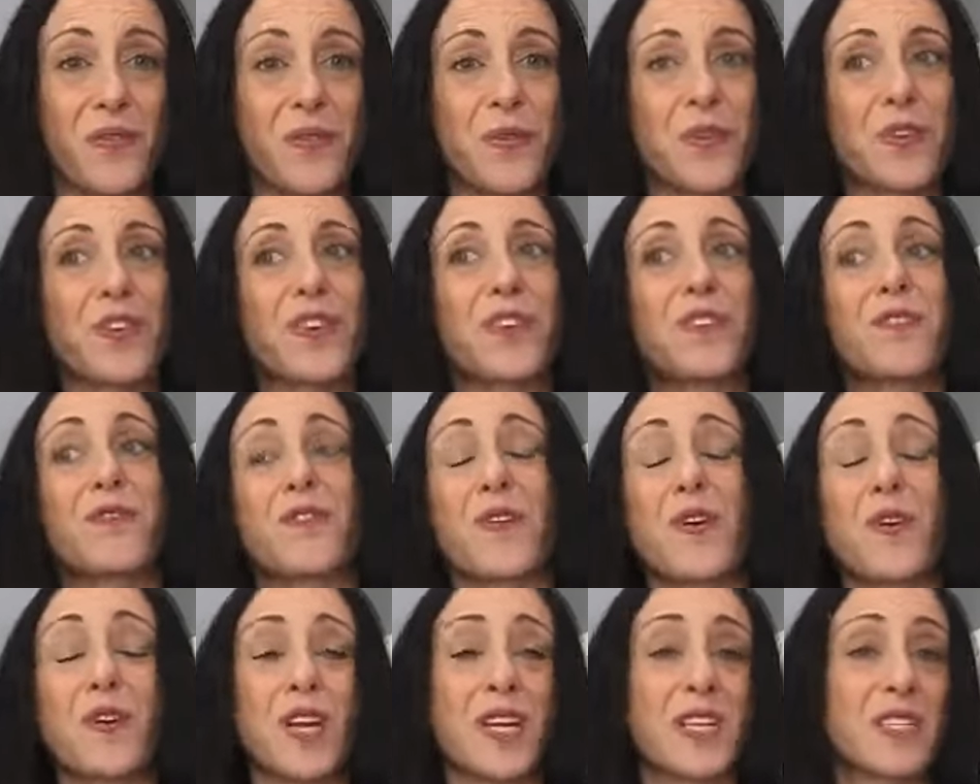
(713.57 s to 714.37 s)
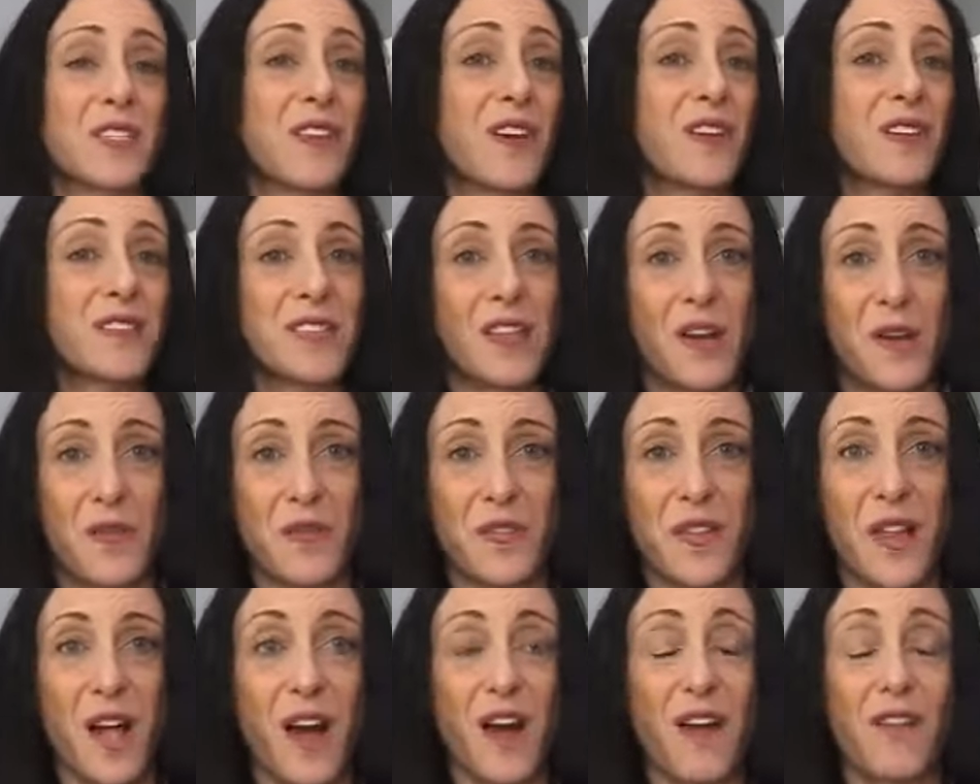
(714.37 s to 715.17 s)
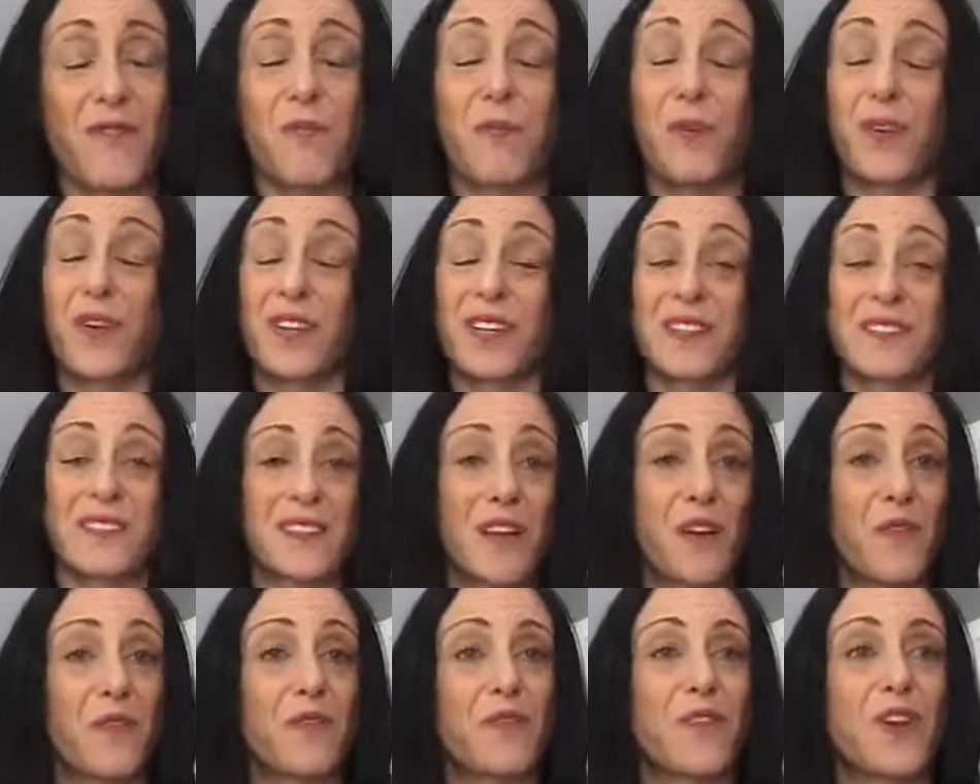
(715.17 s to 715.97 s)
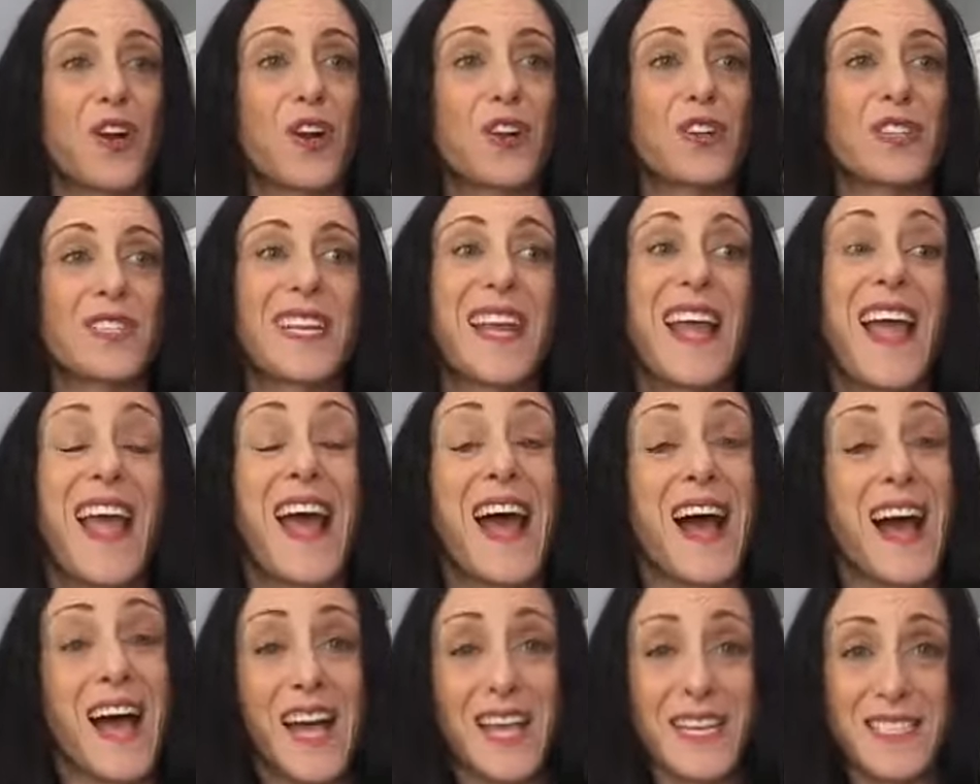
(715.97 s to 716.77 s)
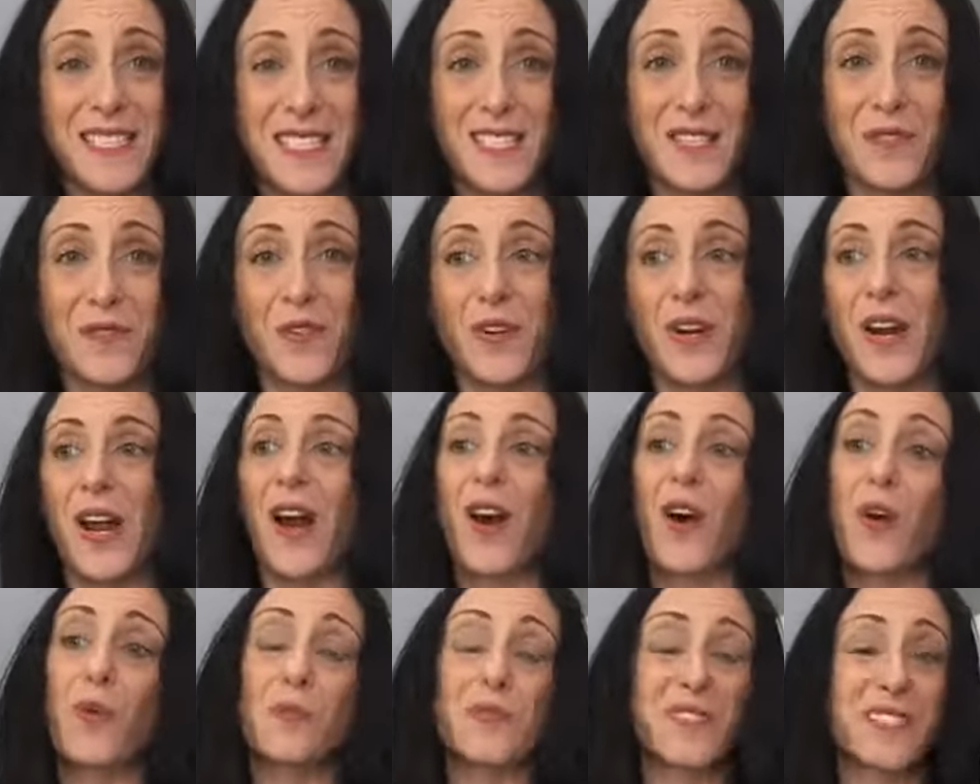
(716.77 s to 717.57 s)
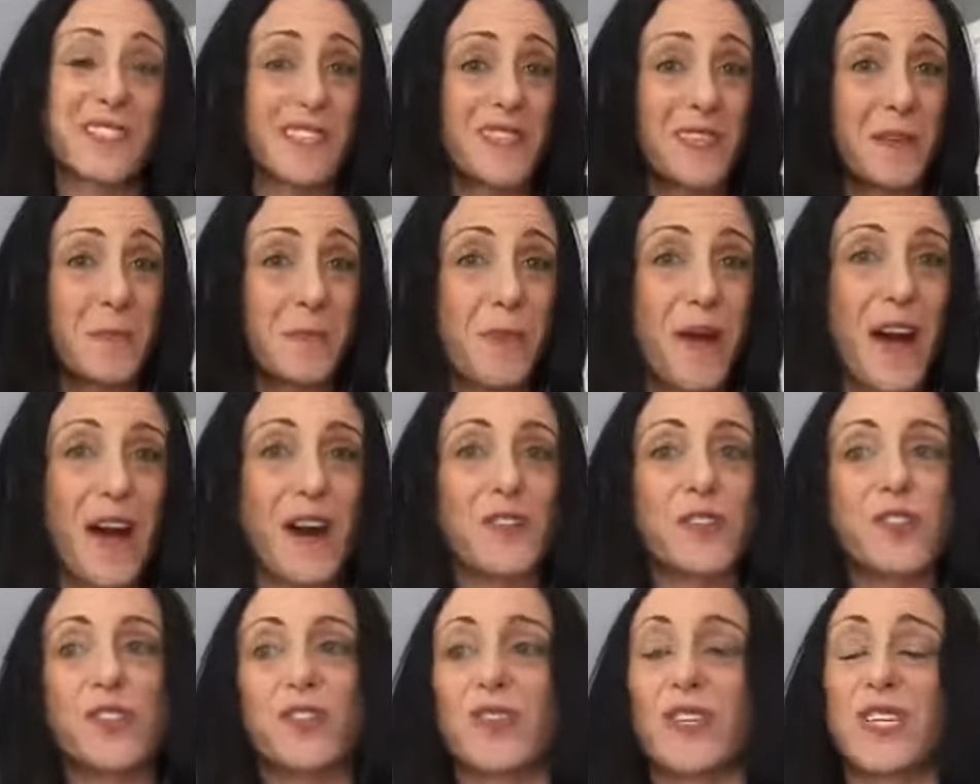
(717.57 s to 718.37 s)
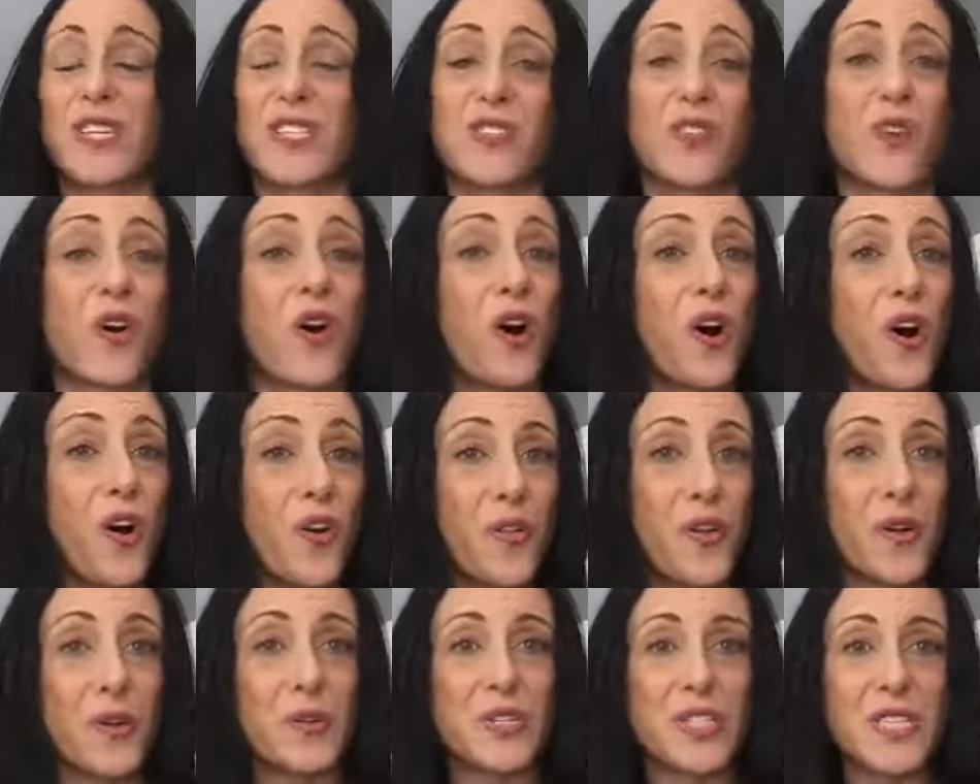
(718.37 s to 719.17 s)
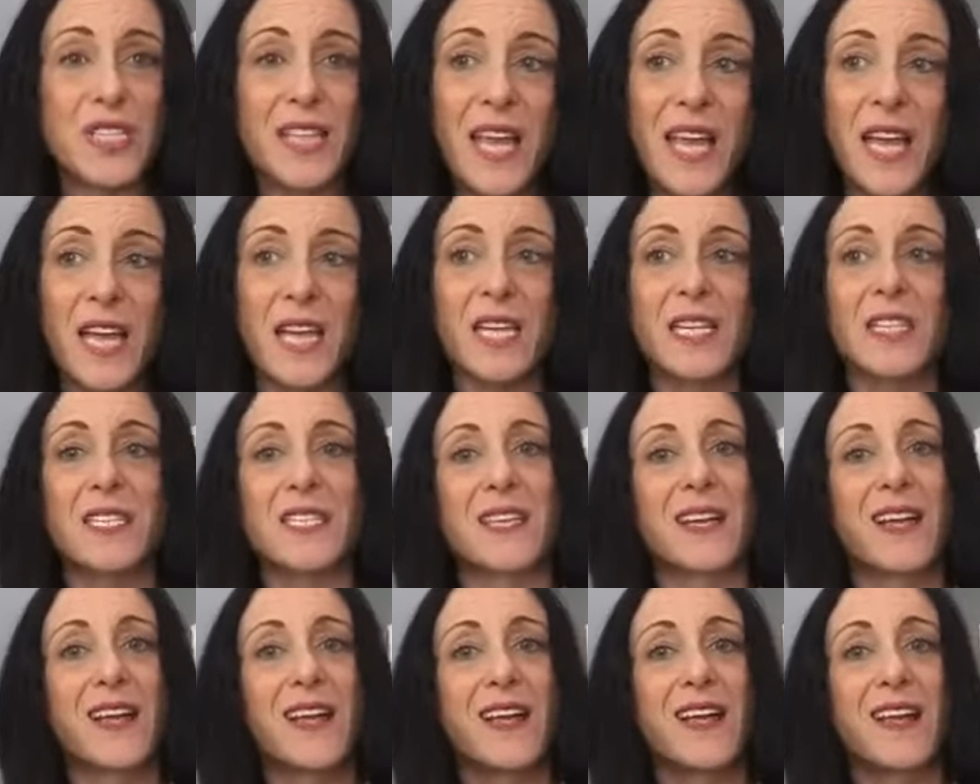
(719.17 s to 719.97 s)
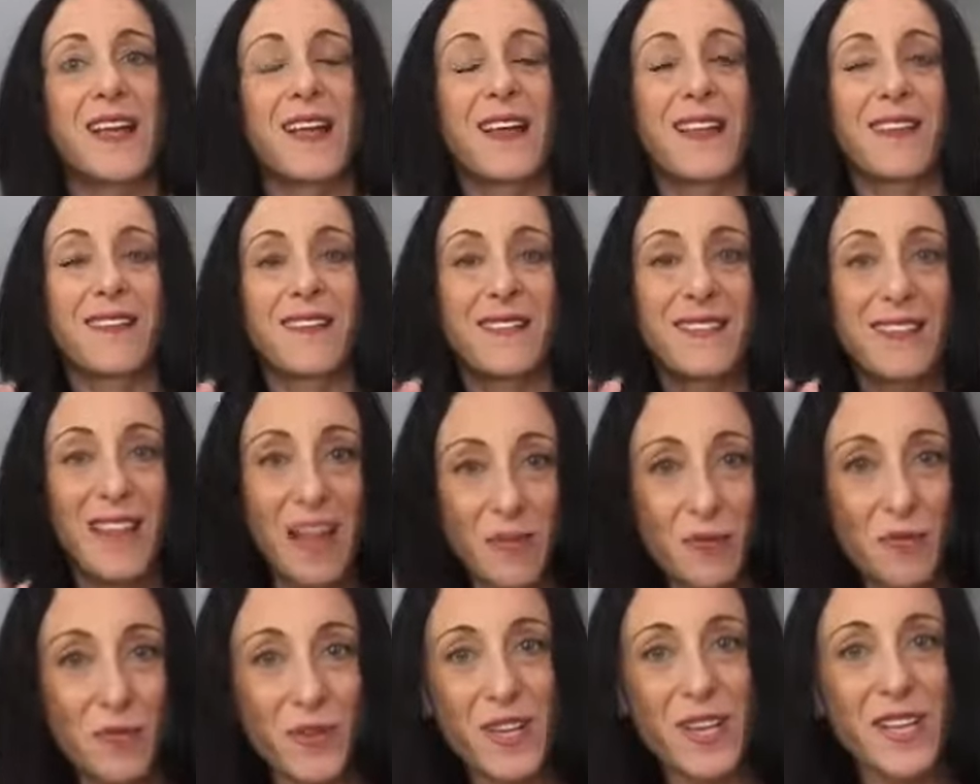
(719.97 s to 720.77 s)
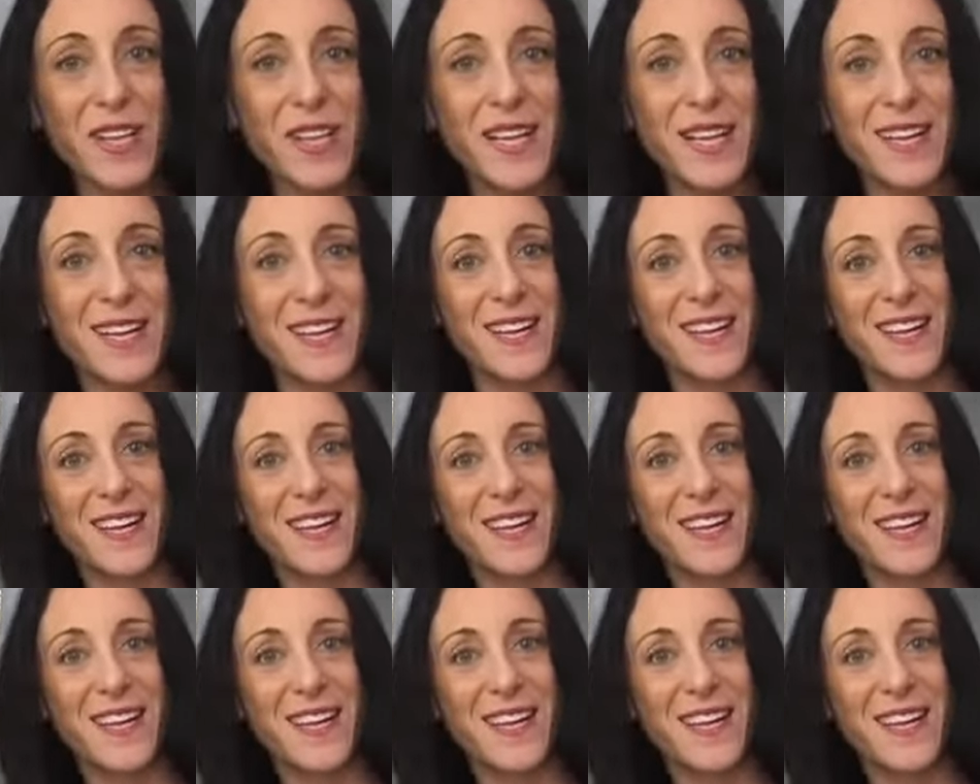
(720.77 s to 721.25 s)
We were gonna focus on self-love, putting self first, asking for help, setting boundaries, all those things that really